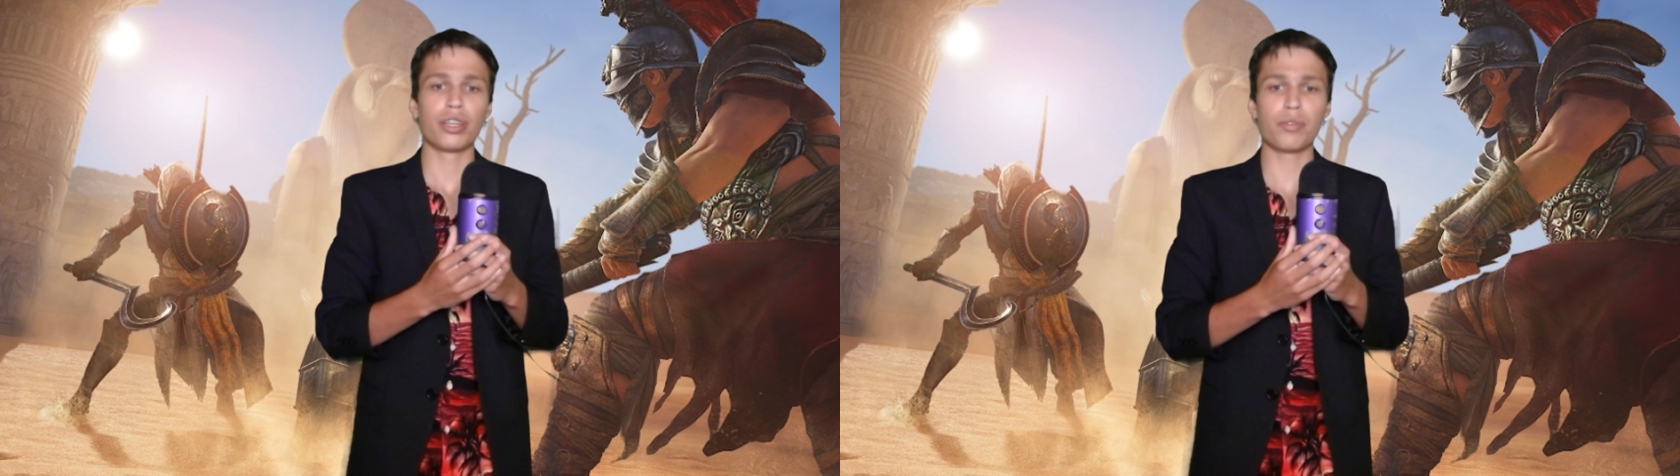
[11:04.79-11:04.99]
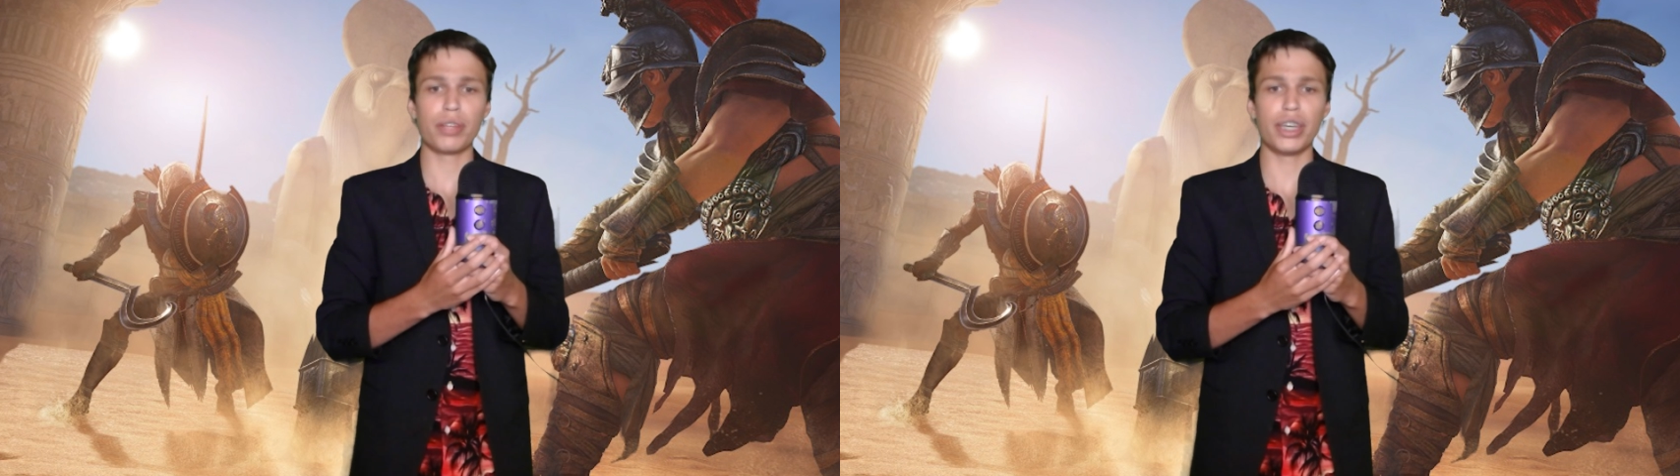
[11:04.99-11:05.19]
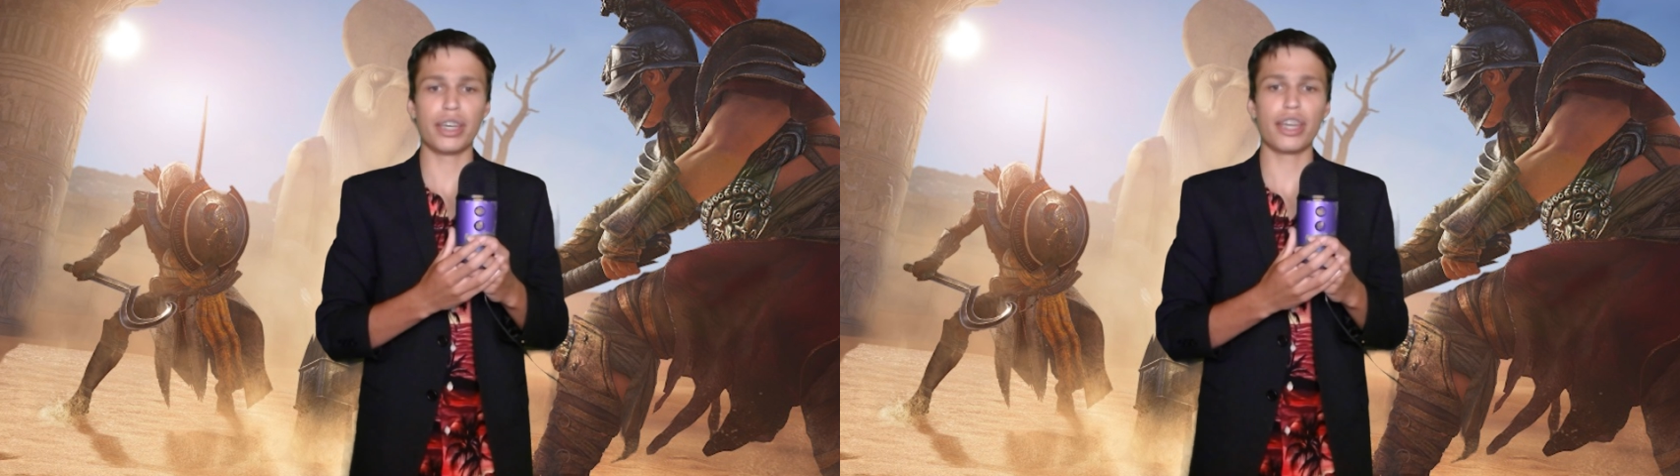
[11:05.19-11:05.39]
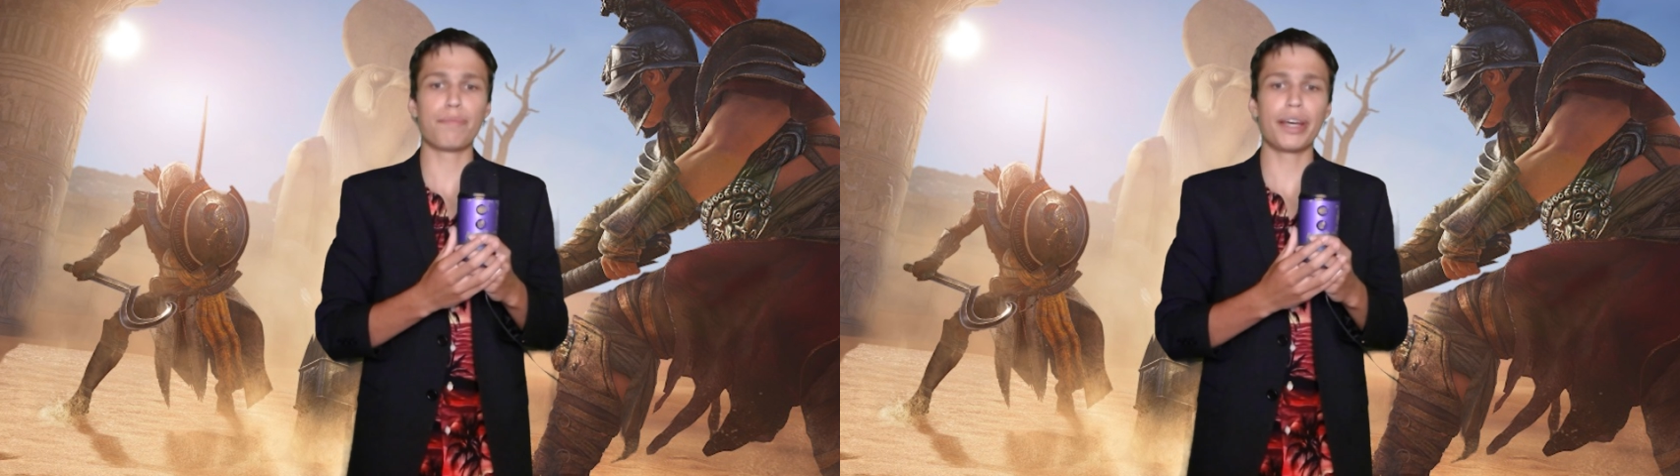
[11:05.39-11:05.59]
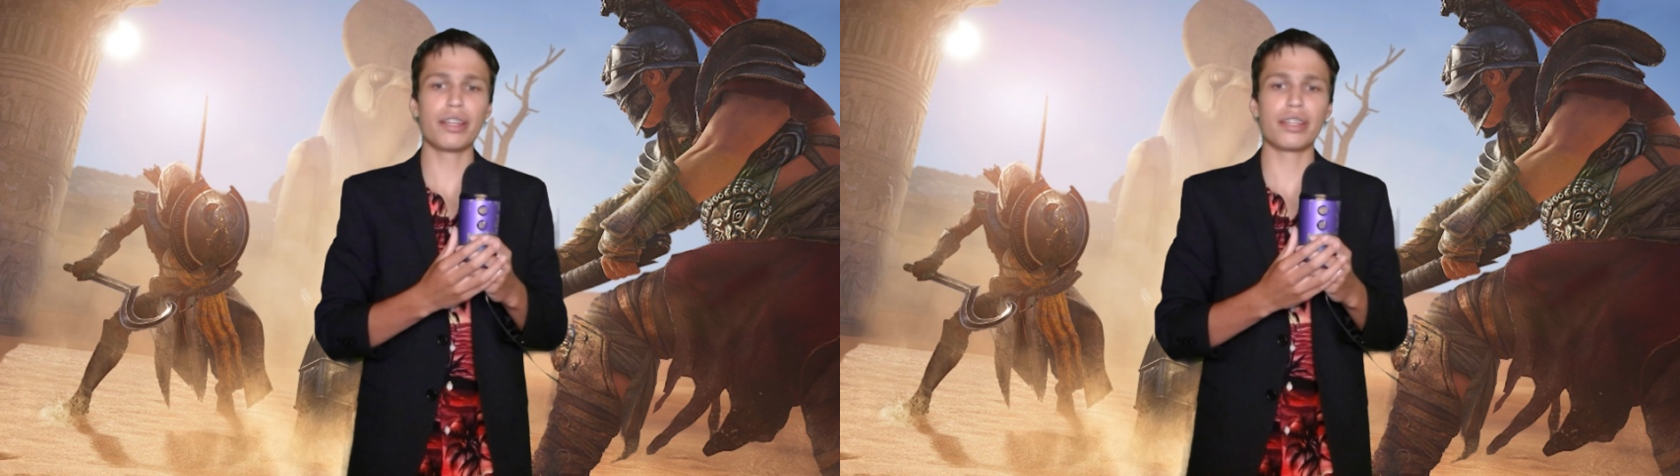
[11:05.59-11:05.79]
unique,
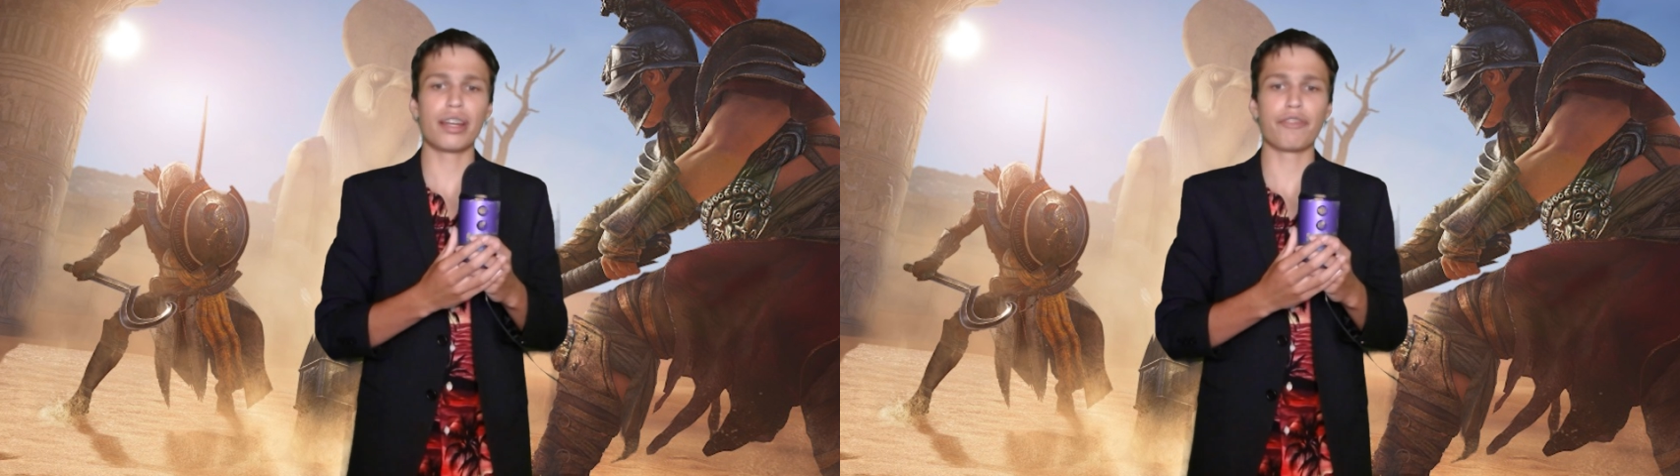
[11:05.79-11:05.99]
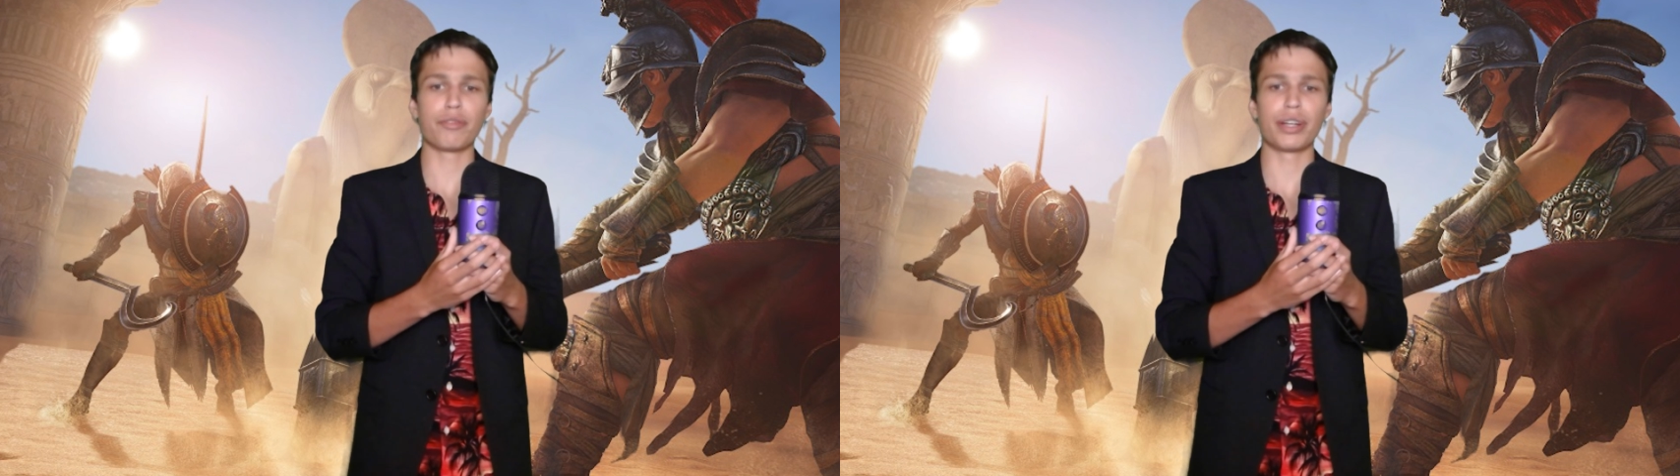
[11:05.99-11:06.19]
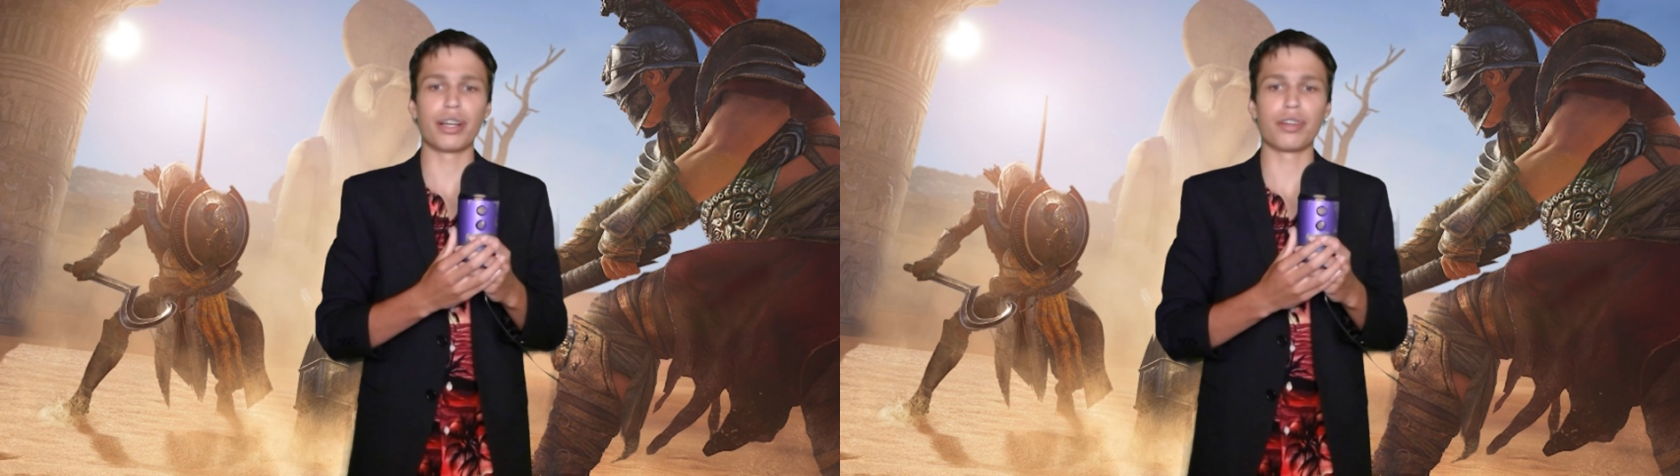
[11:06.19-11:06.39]
and better than everyone